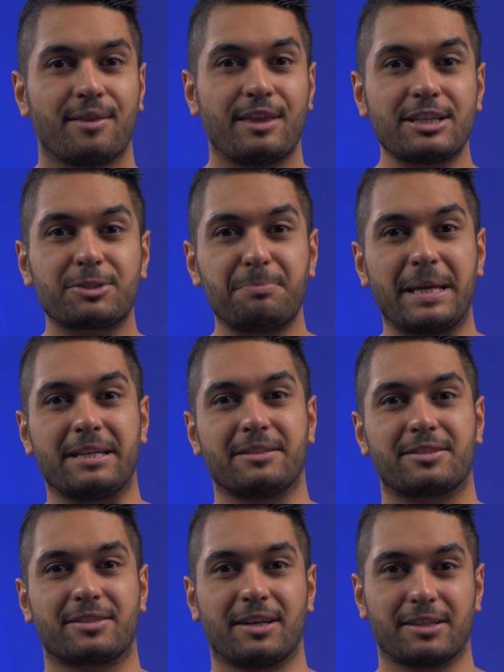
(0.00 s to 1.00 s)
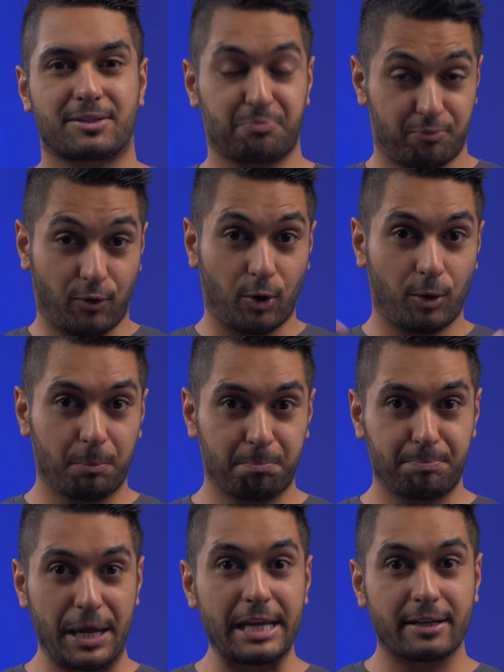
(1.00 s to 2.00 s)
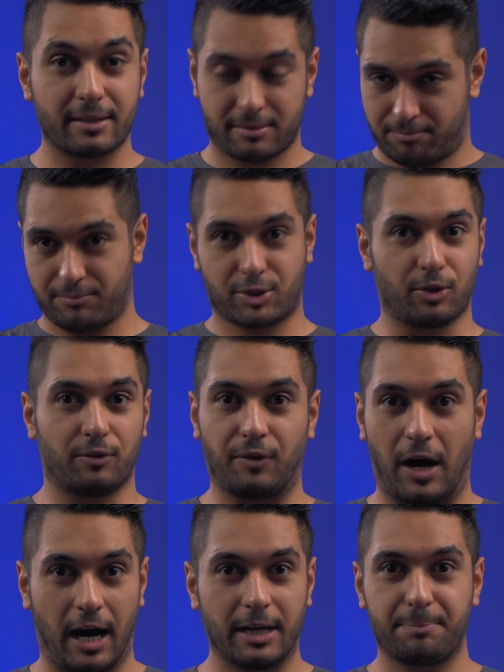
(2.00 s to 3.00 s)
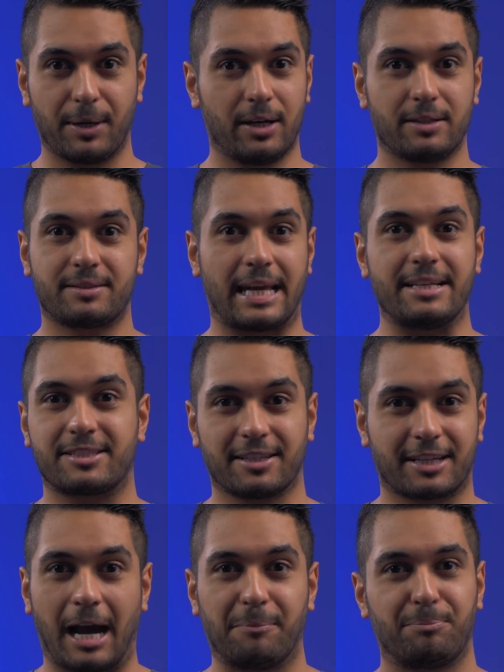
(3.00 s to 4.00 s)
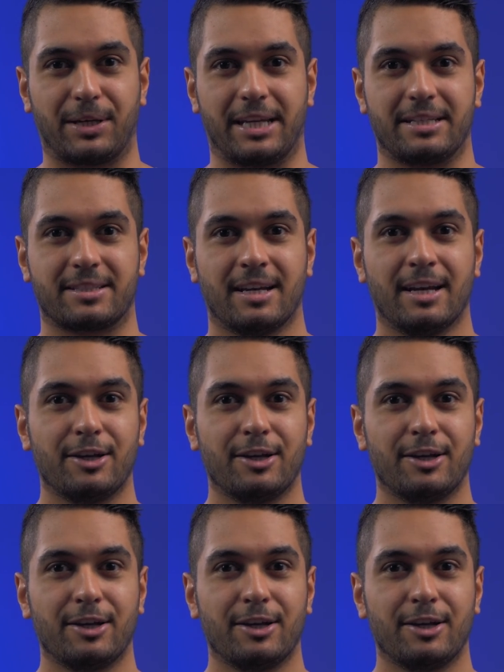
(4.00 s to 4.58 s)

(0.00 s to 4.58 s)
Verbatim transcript: This means that for big sort of hyper data companies,